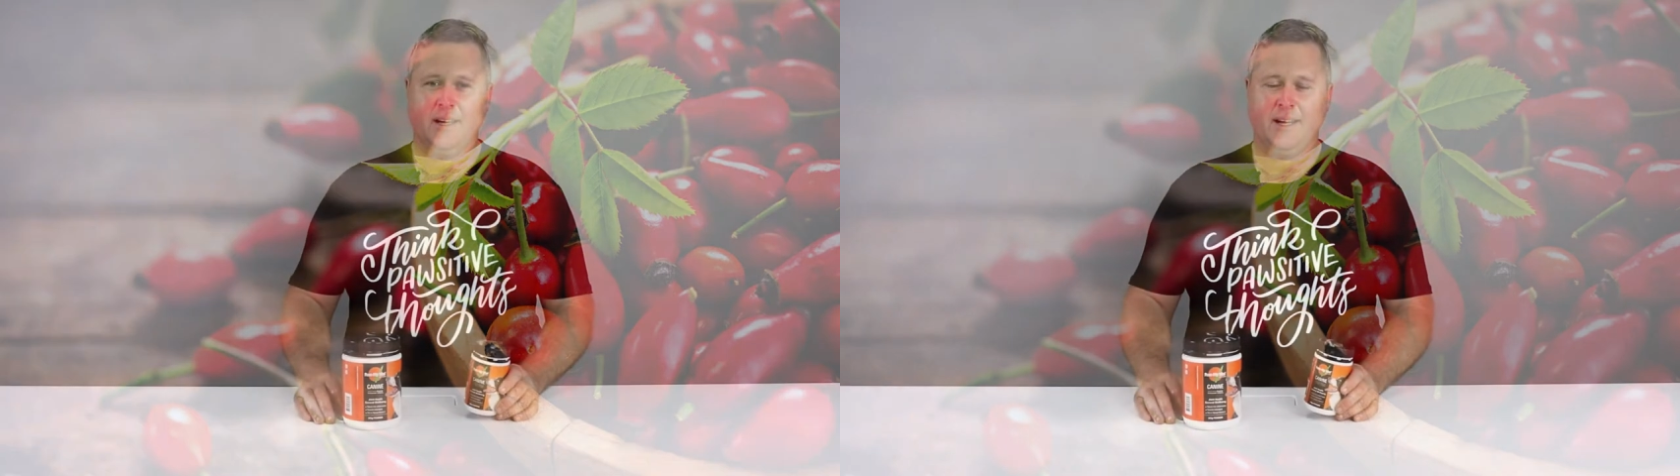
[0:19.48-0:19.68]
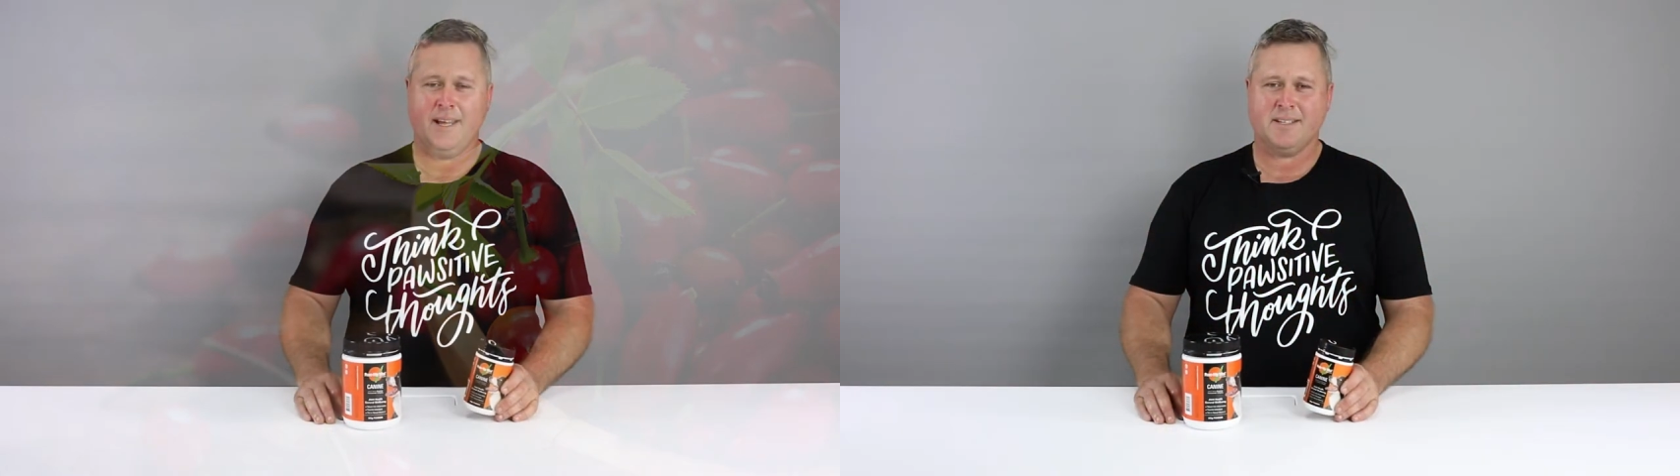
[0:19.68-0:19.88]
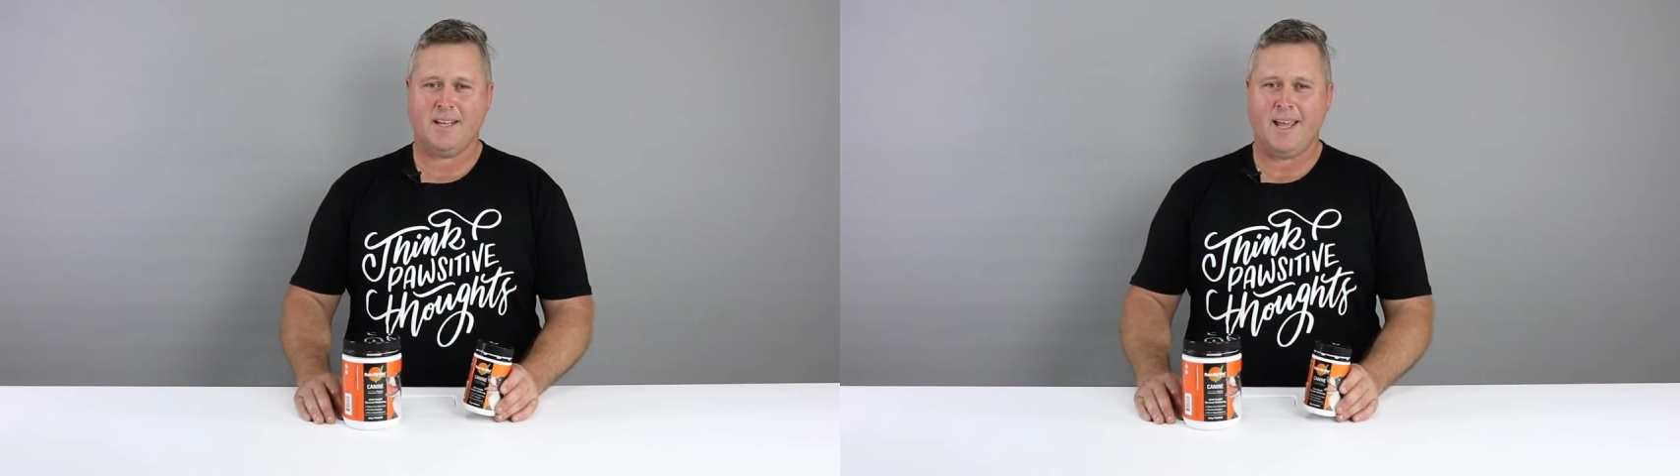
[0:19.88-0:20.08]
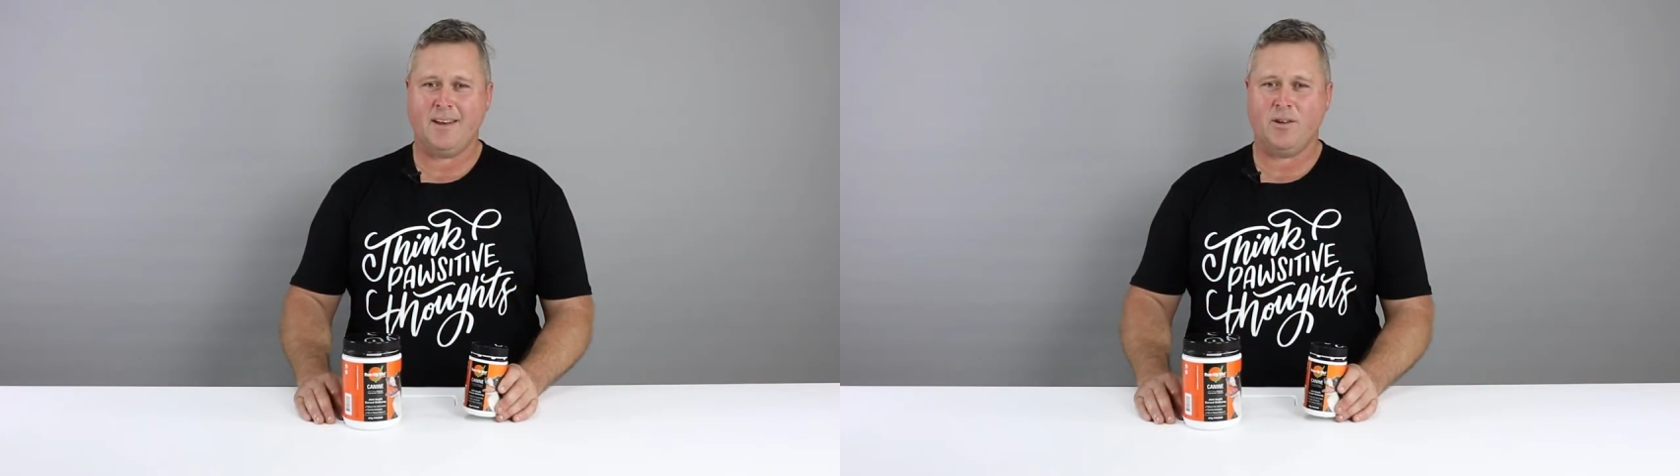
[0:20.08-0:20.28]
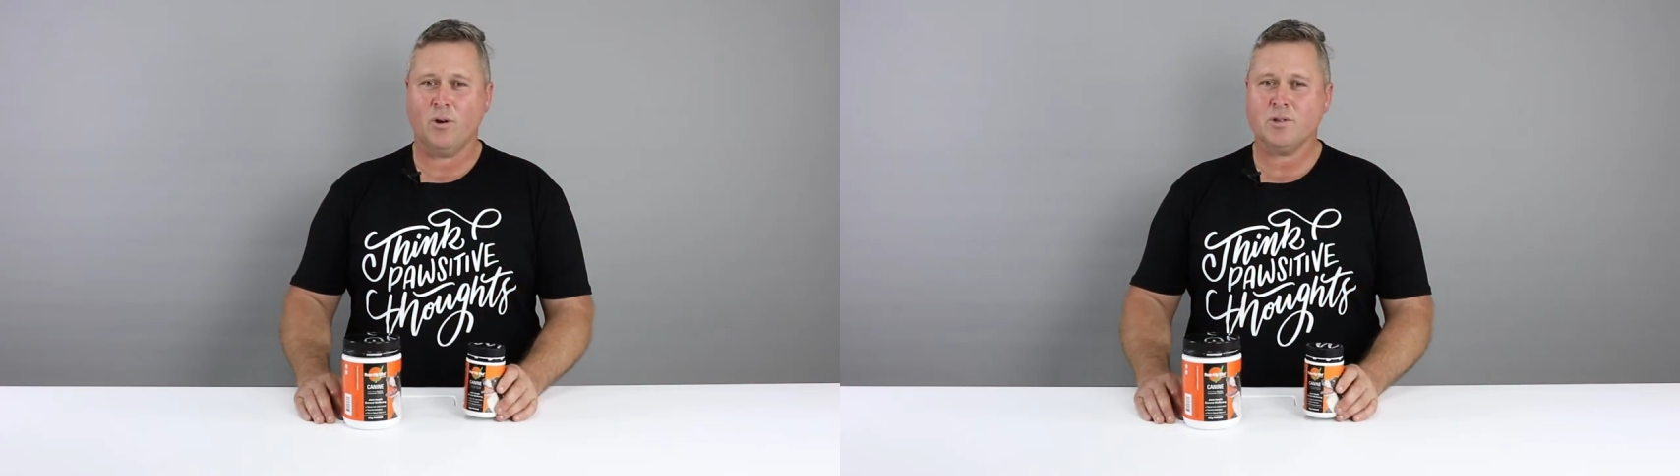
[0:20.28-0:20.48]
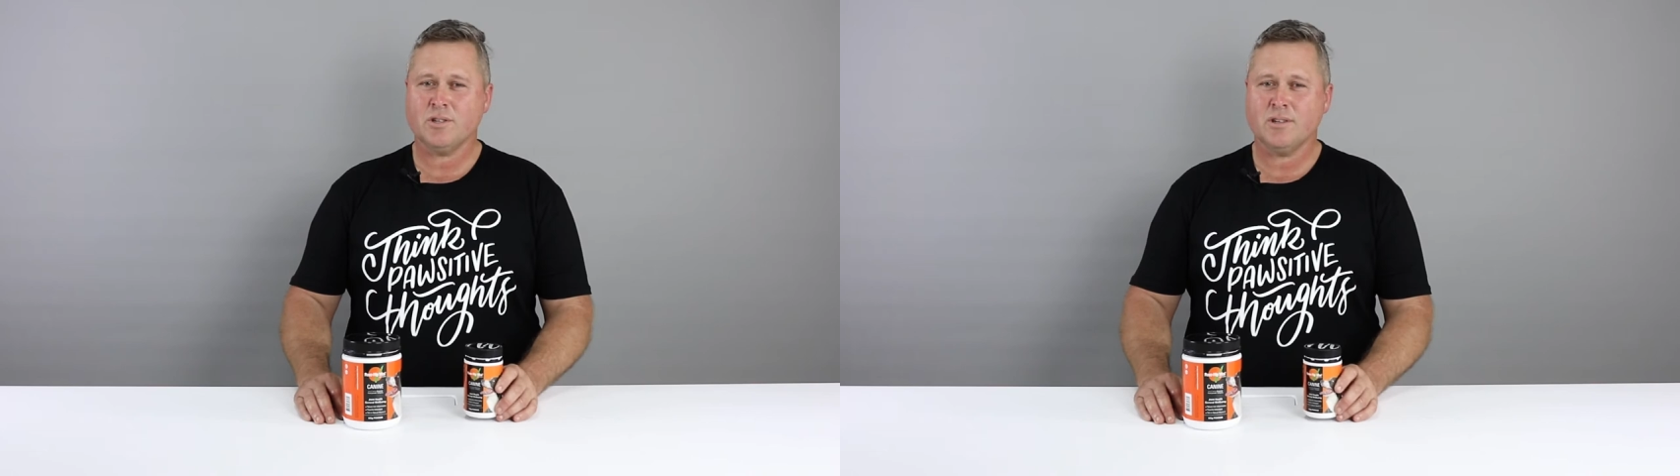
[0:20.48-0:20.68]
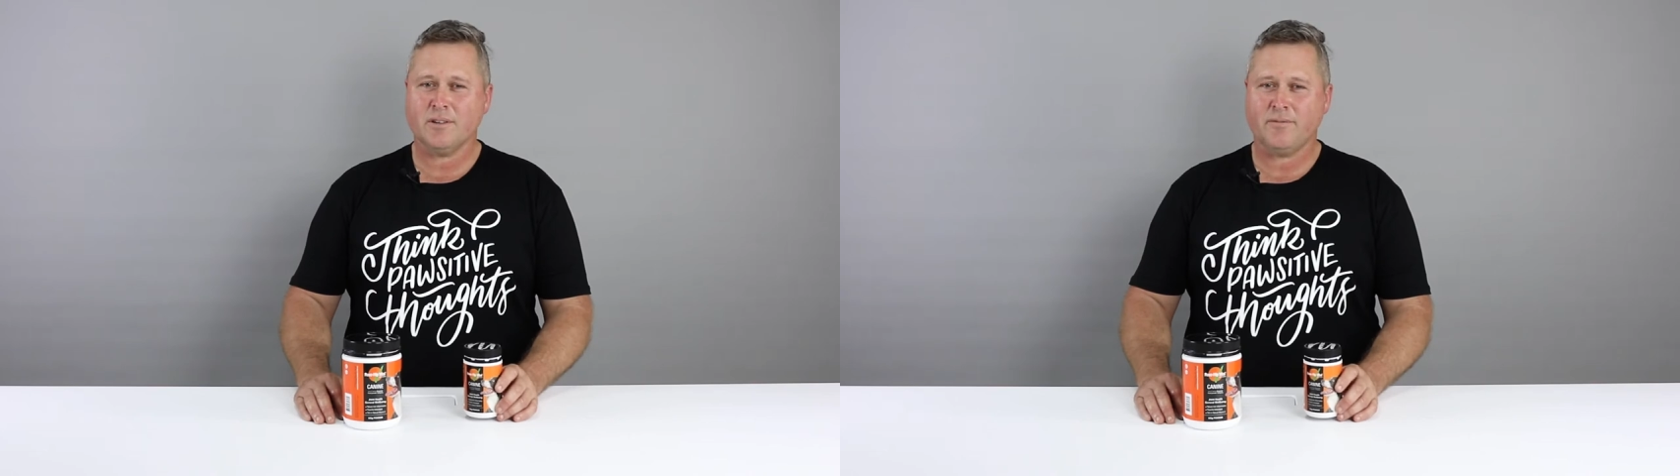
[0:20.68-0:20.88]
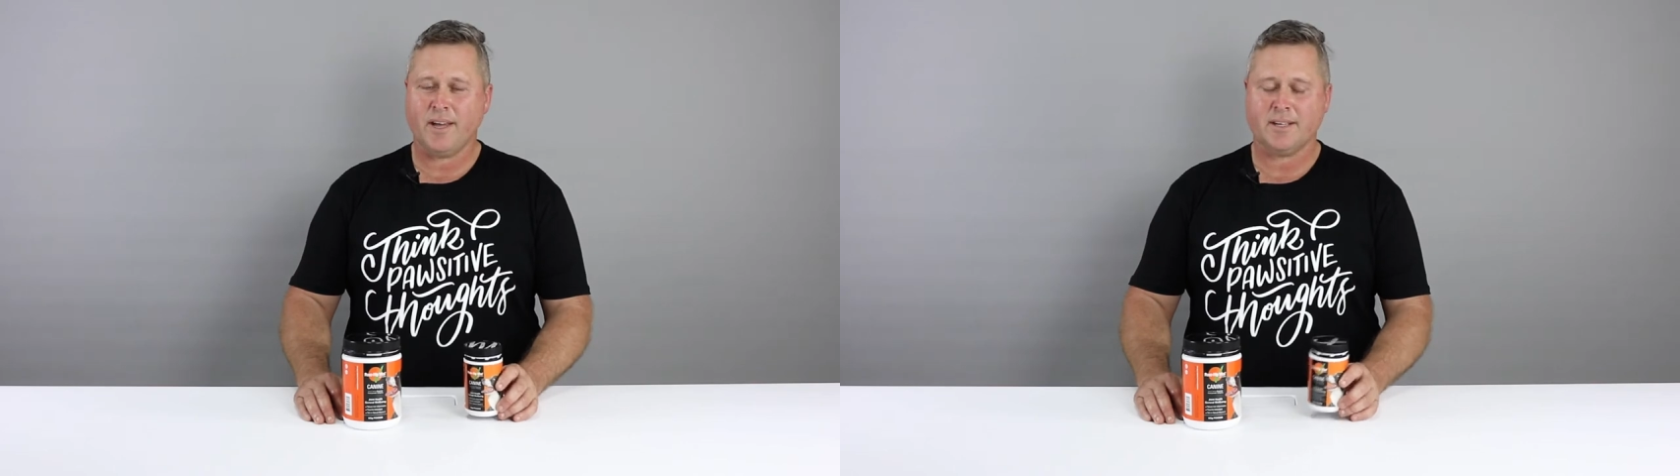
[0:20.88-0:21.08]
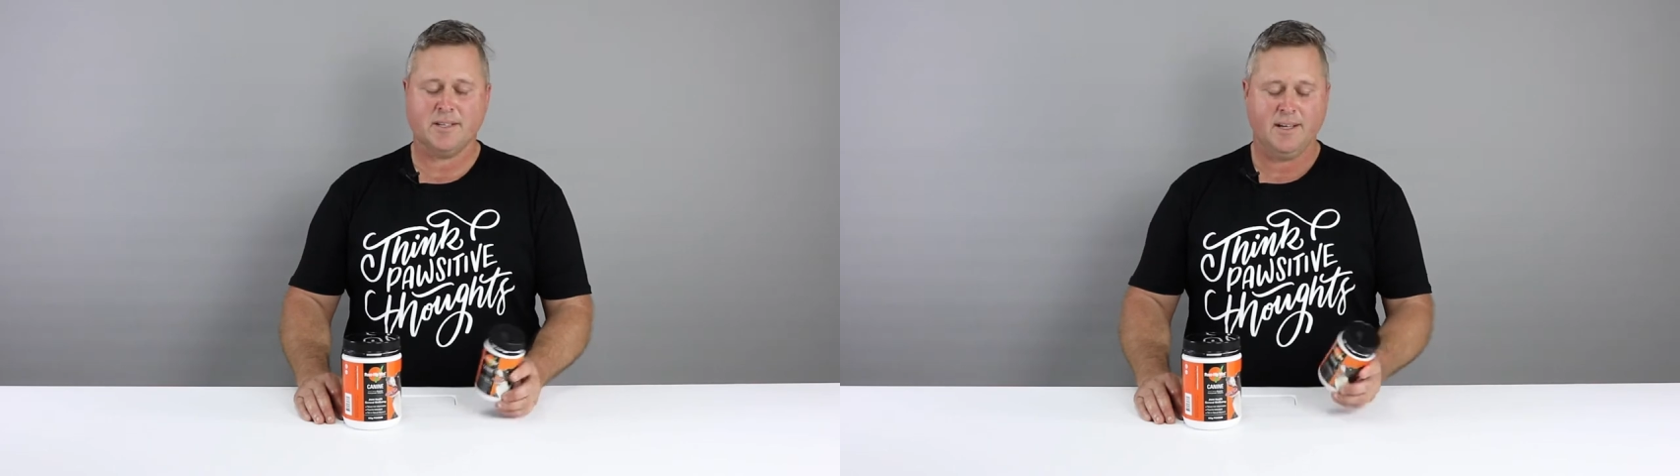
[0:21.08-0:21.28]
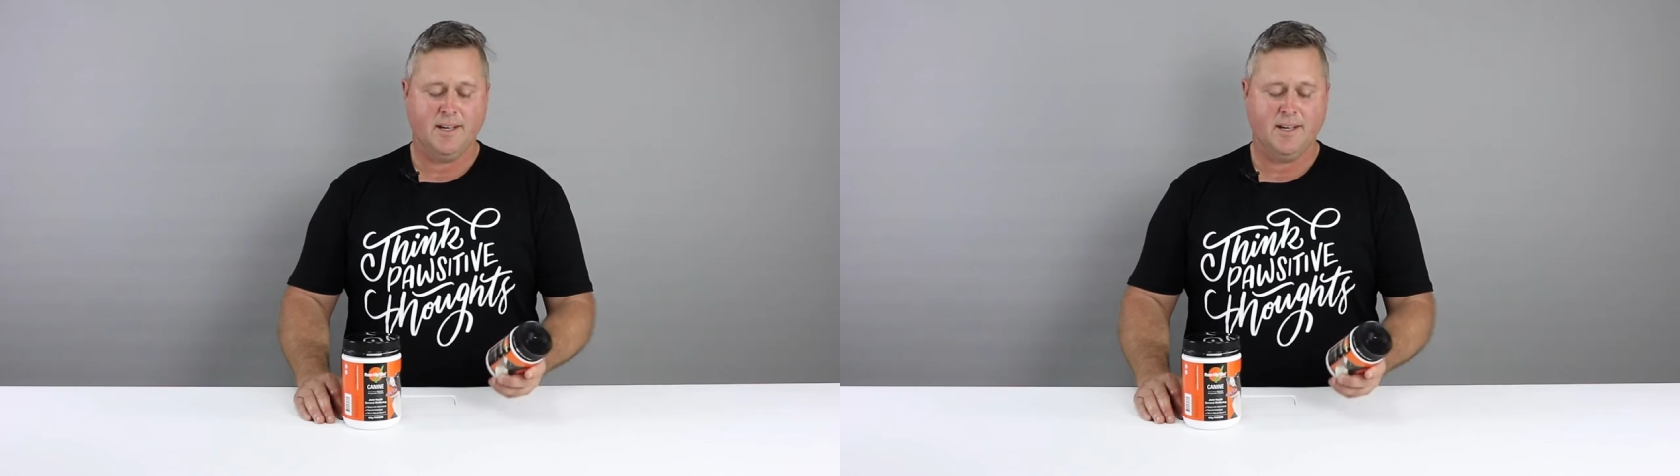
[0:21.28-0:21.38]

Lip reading: It has an antioxidant effect,